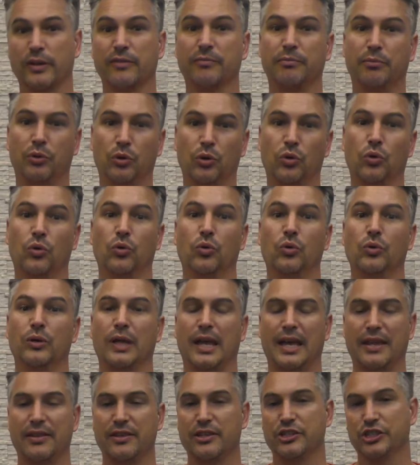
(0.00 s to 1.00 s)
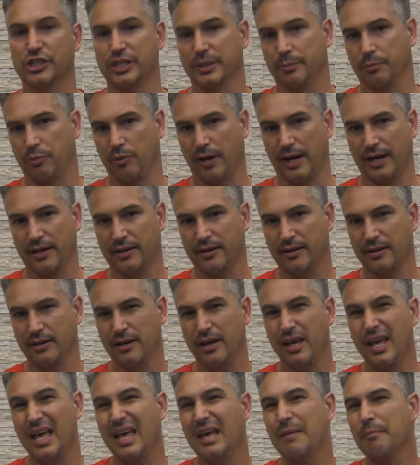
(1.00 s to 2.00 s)
of Paul and the shipwreck,
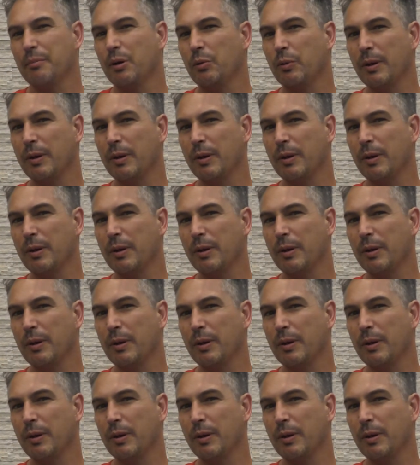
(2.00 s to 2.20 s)
but